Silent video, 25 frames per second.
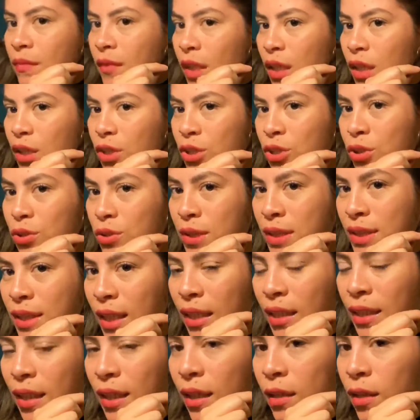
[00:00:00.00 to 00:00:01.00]
too
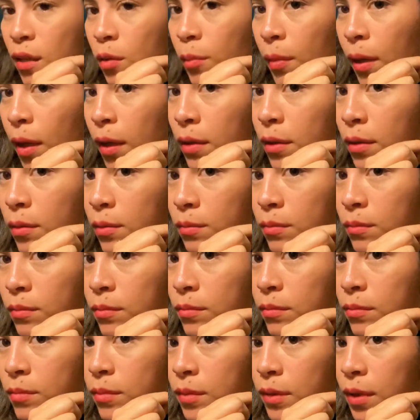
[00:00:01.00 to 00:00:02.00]
skinny at the bottom.
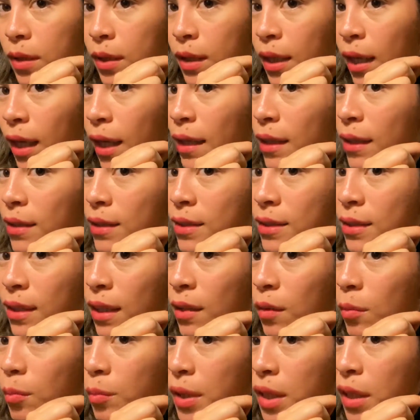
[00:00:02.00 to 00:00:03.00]
It kind of is
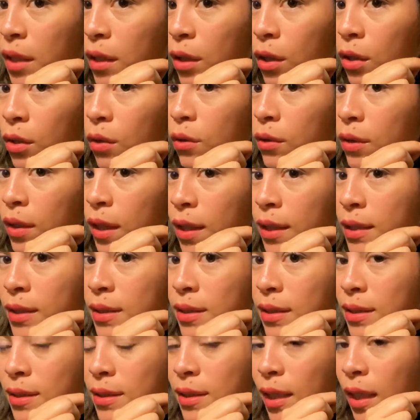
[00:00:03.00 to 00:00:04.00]
gonna be a curl that's
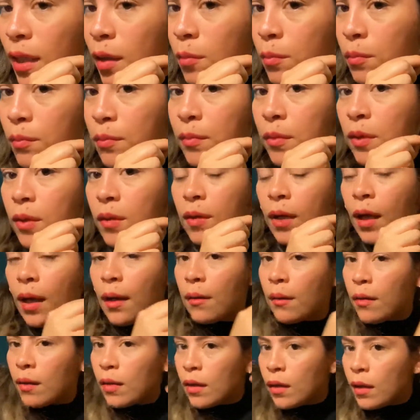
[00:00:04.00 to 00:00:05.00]
the same. Okay,
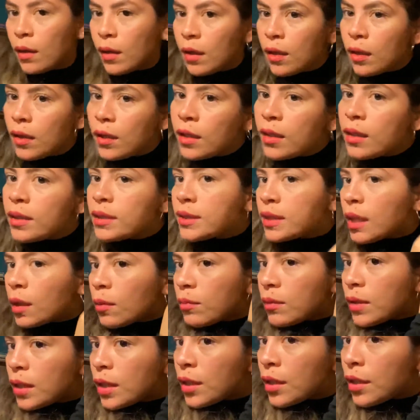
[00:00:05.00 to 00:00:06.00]

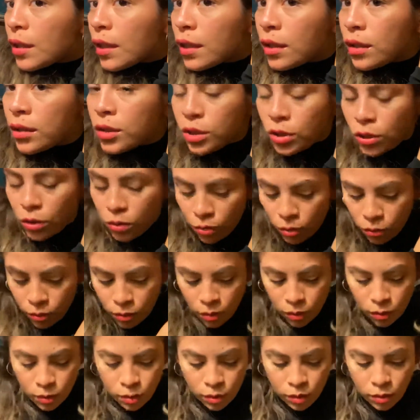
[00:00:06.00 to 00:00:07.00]
same thing you're gonna do
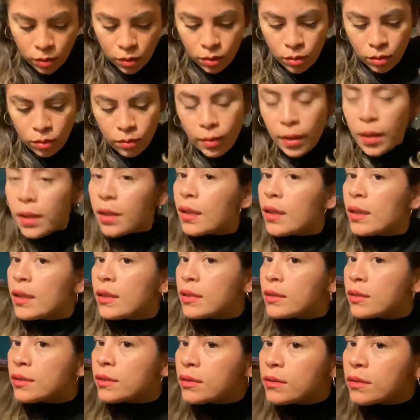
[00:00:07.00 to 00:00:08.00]
with
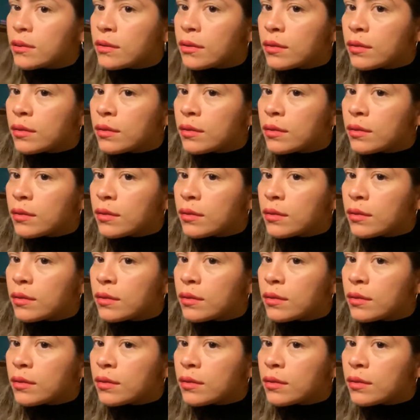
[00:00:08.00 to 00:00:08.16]
this.